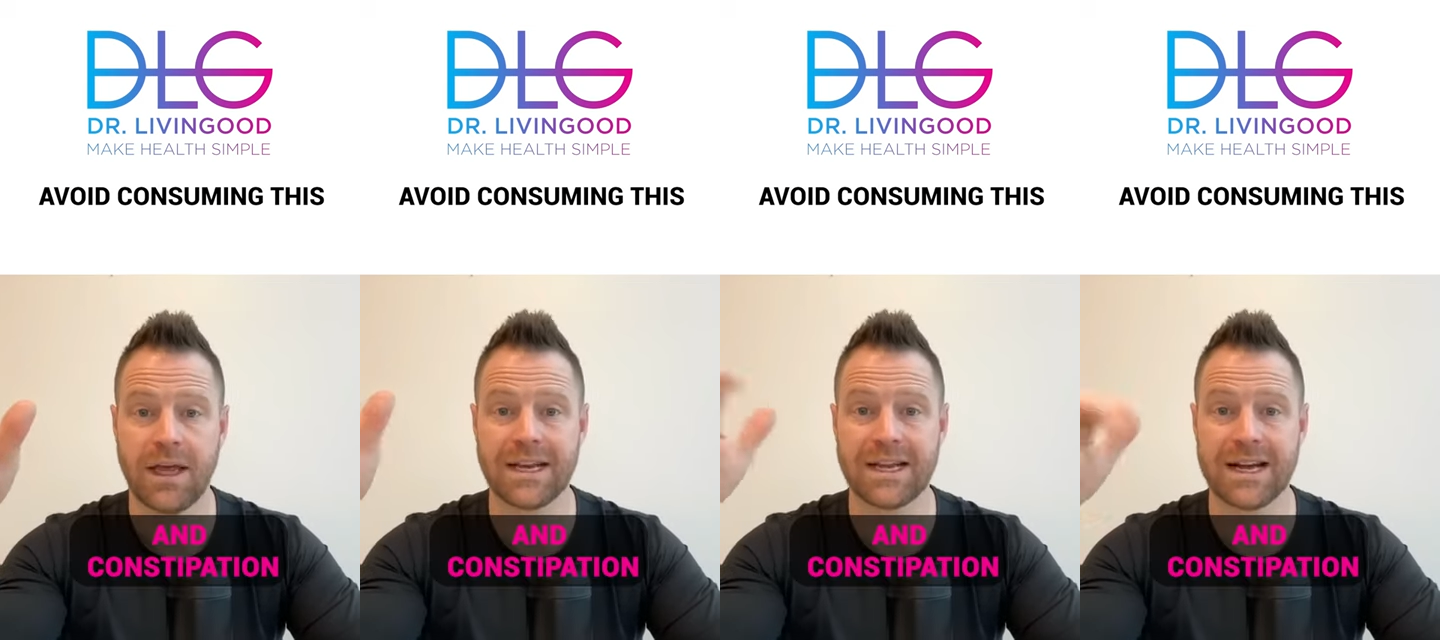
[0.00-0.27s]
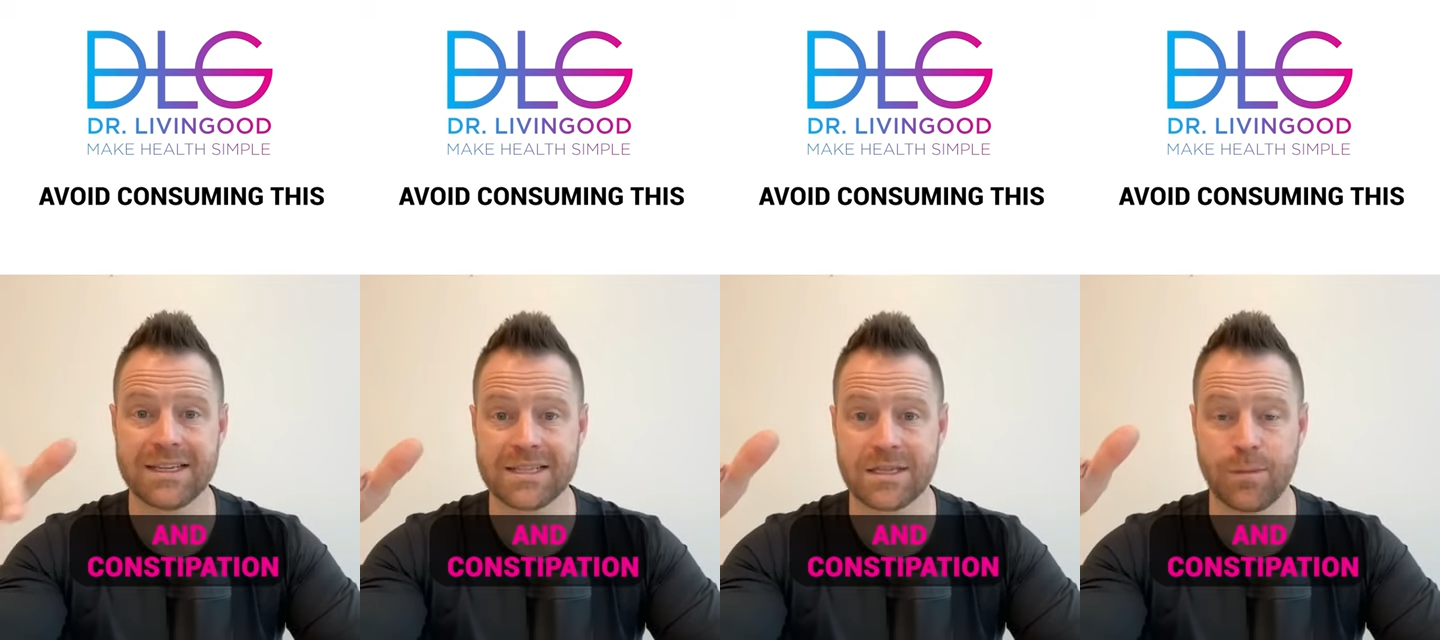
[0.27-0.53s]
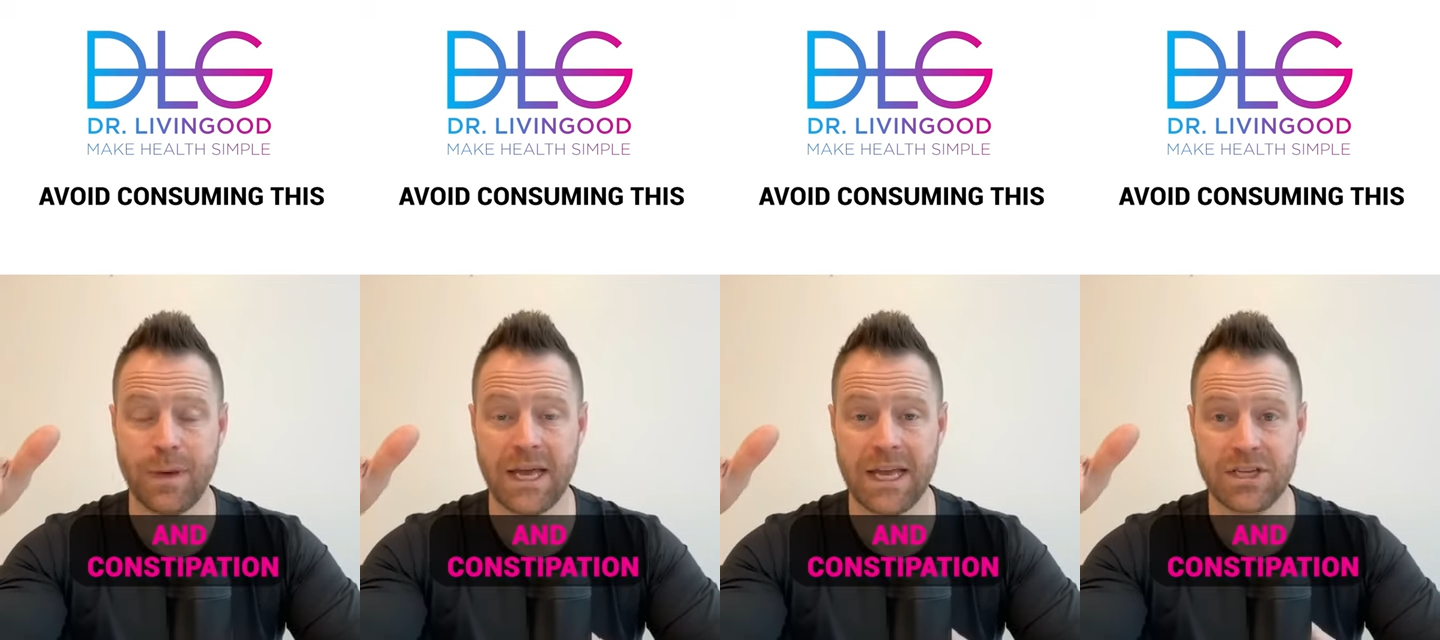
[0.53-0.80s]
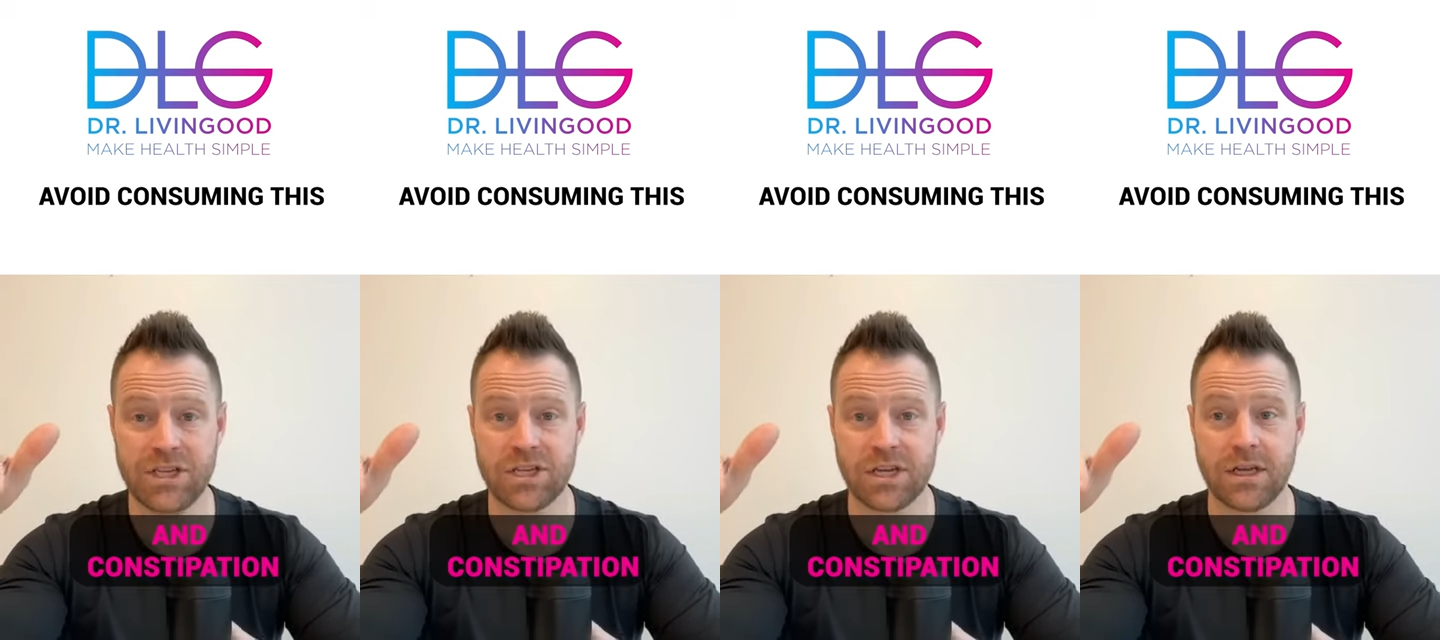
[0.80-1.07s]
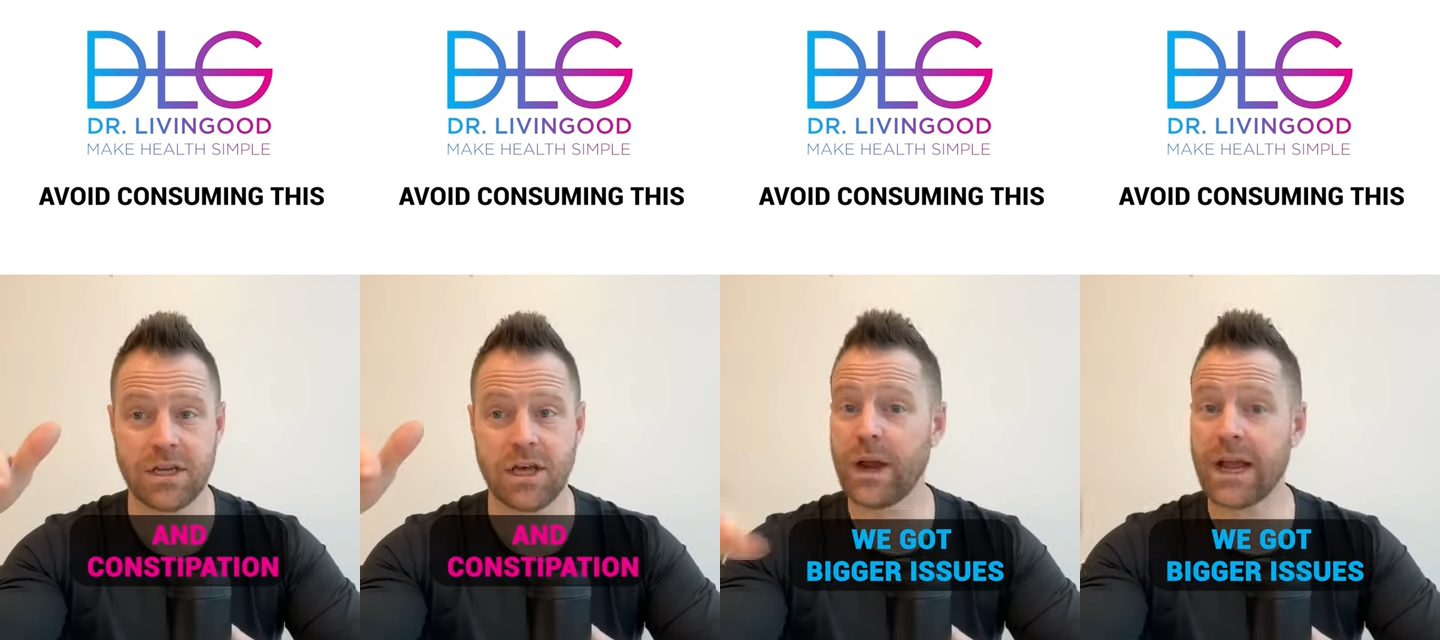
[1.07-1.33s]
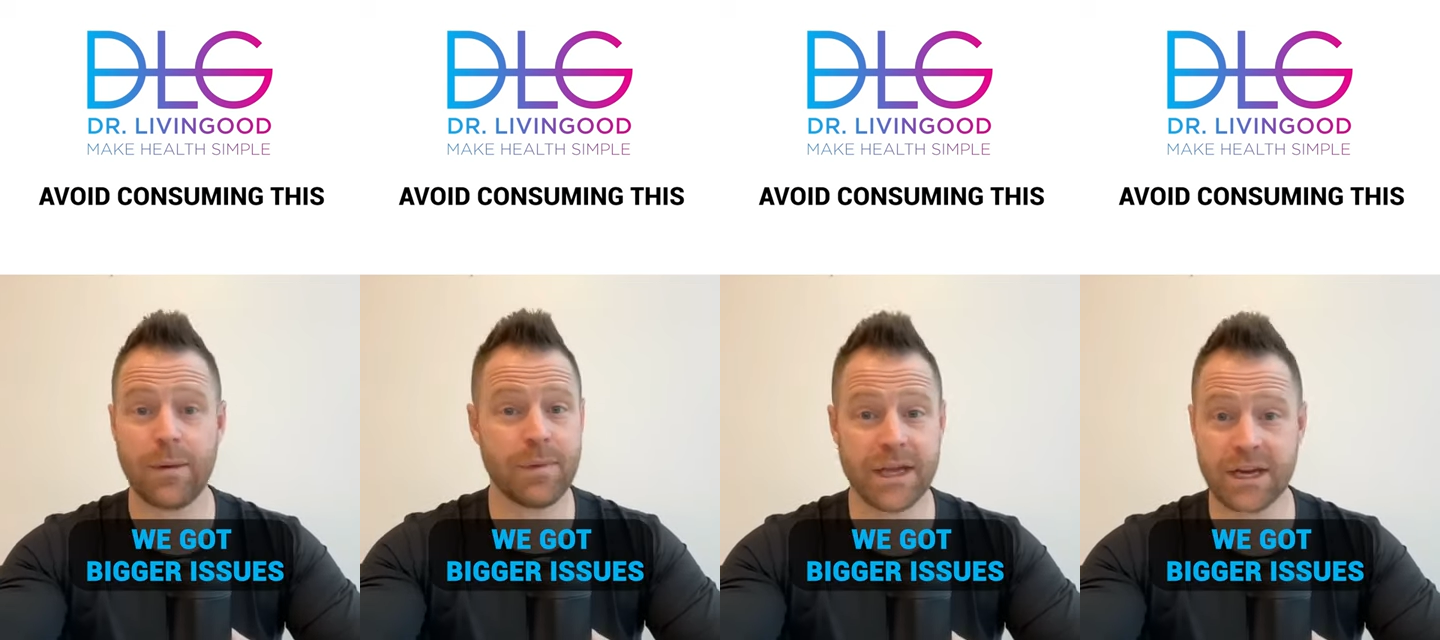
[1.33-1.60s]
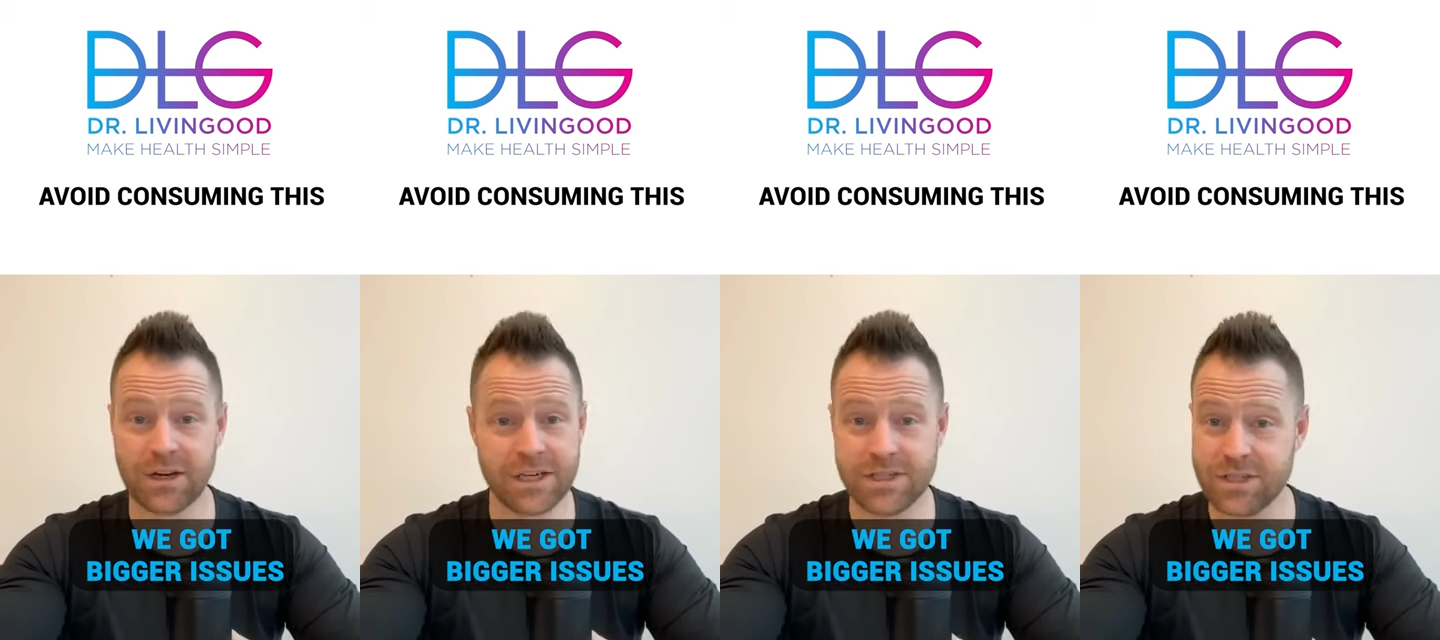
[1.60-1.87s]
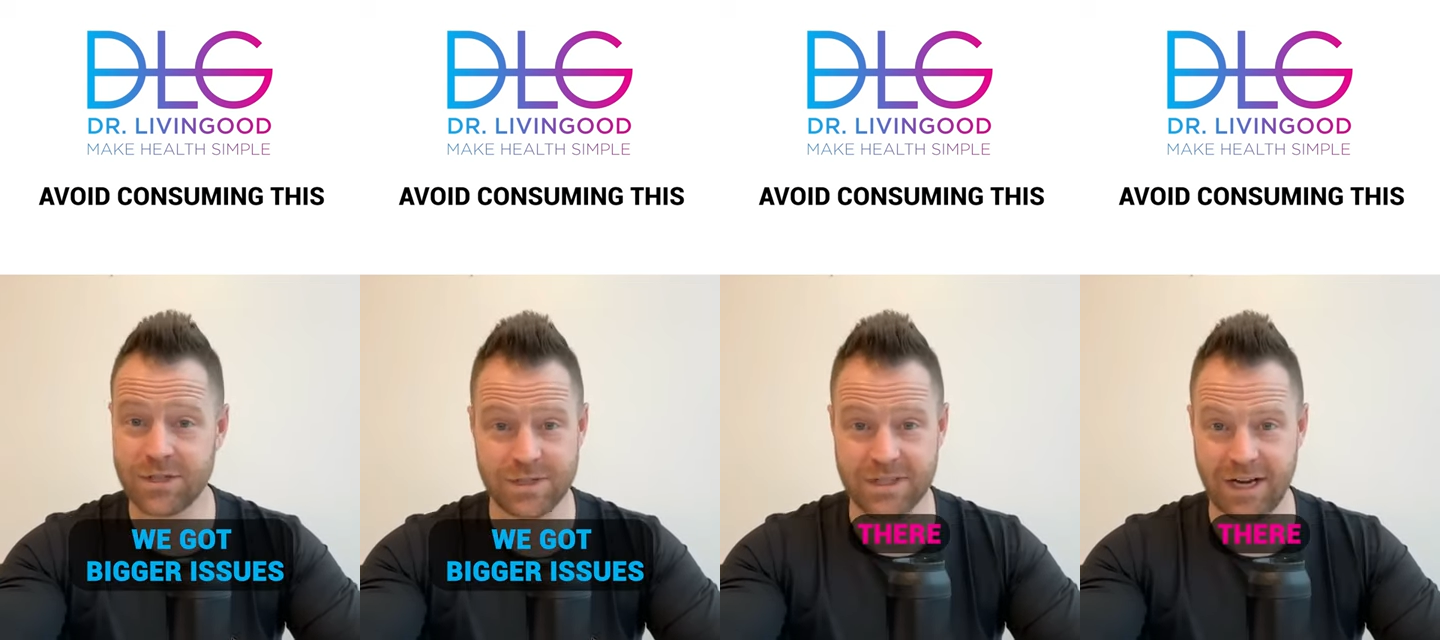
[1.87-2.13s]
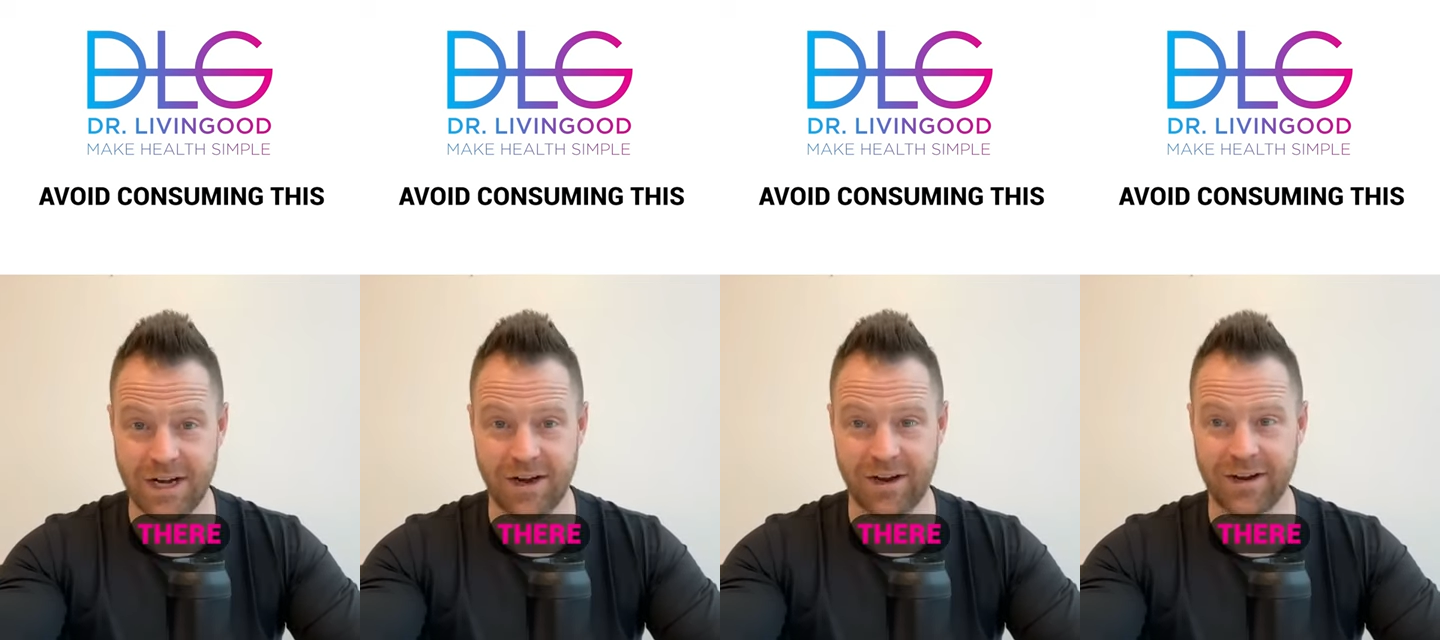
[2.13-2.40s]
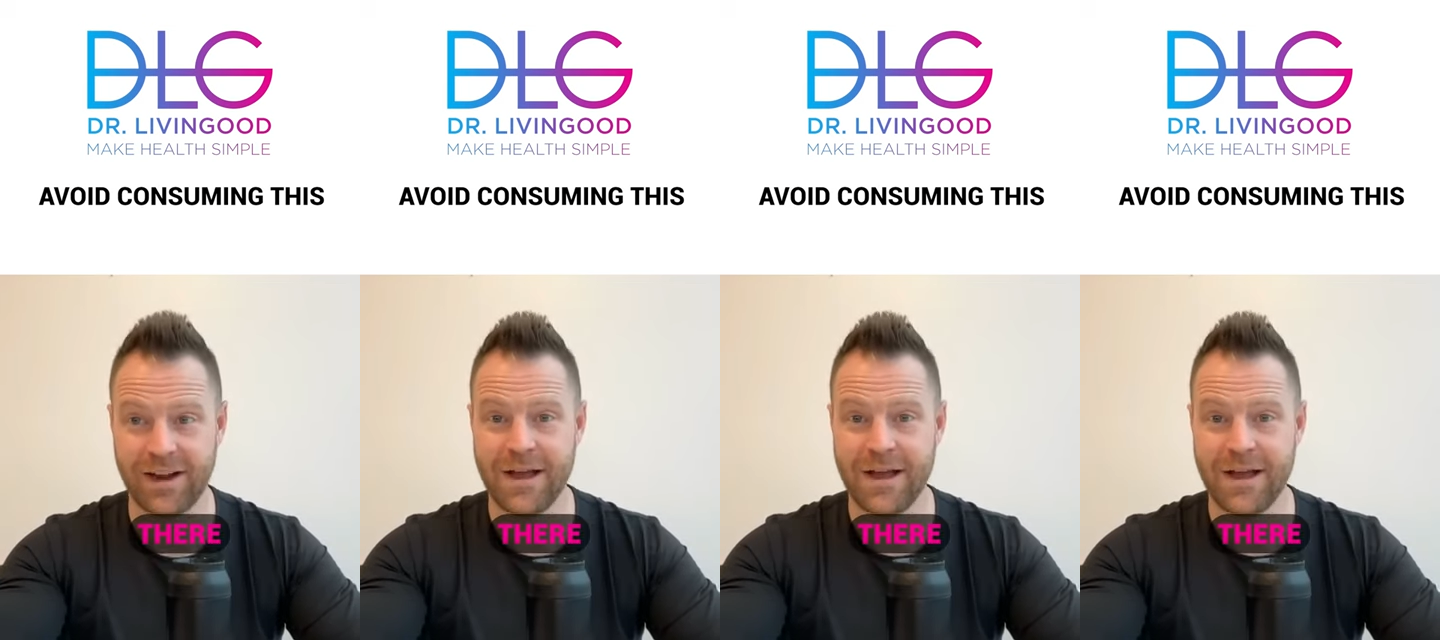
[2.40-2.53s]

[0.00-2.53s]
and constipation, we got bigger issues there.